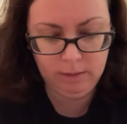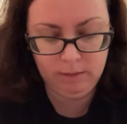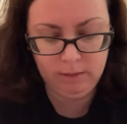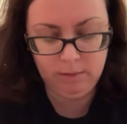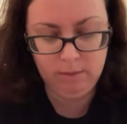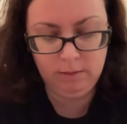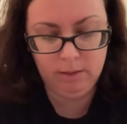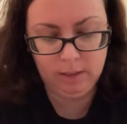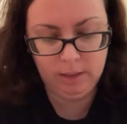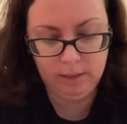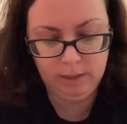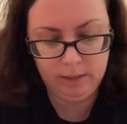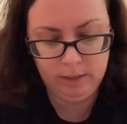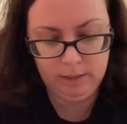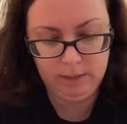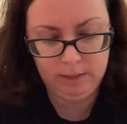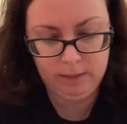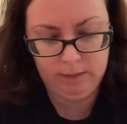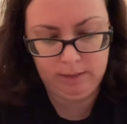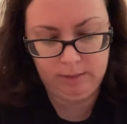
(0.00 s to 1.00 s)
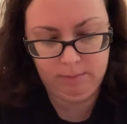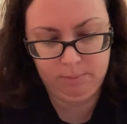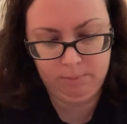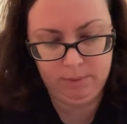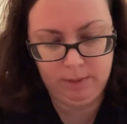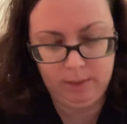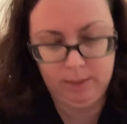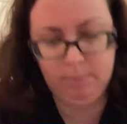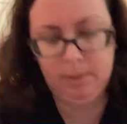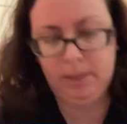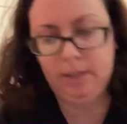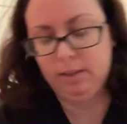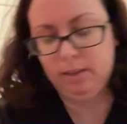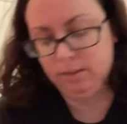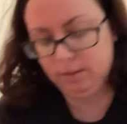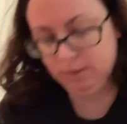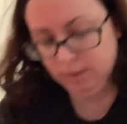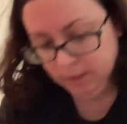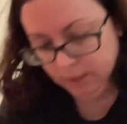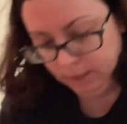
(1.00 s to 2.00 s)
oh, let's put these back on
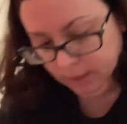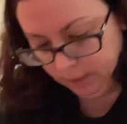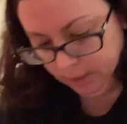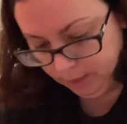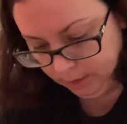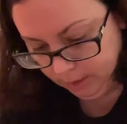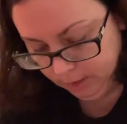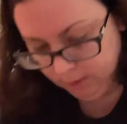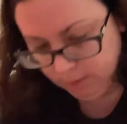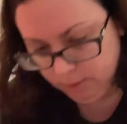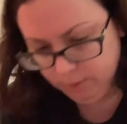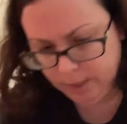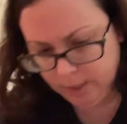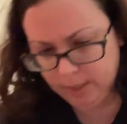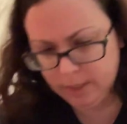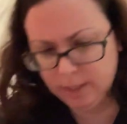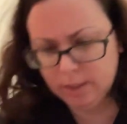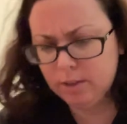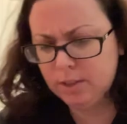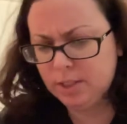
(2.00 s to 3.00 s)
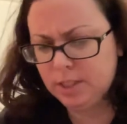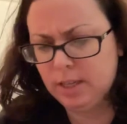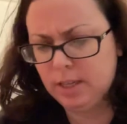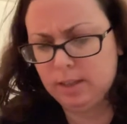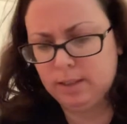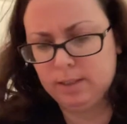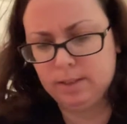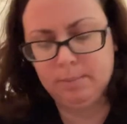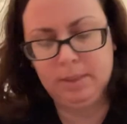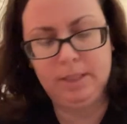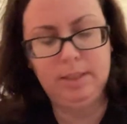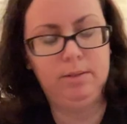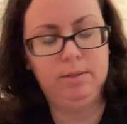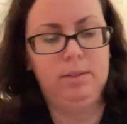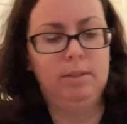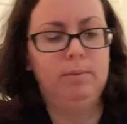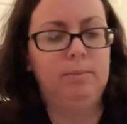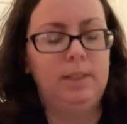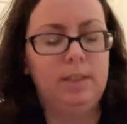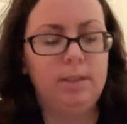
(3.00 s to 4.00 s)
her. Okay, and then her socks might do
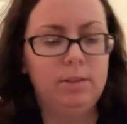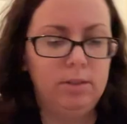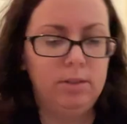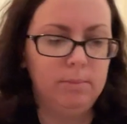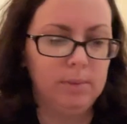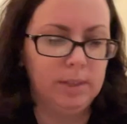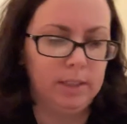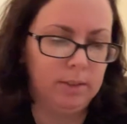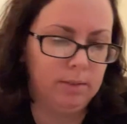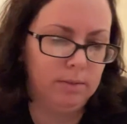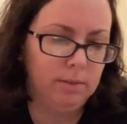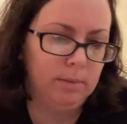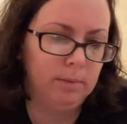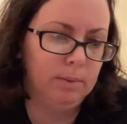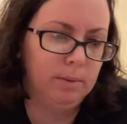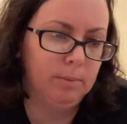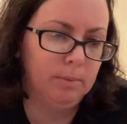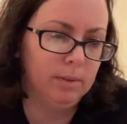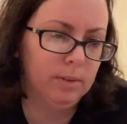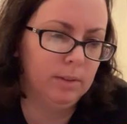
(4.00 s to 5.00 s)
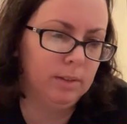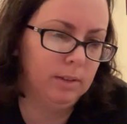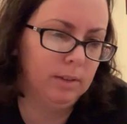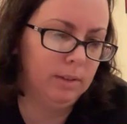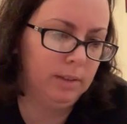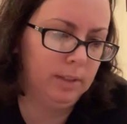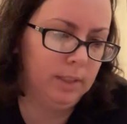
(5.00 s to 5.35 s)
something too, but I don't remember.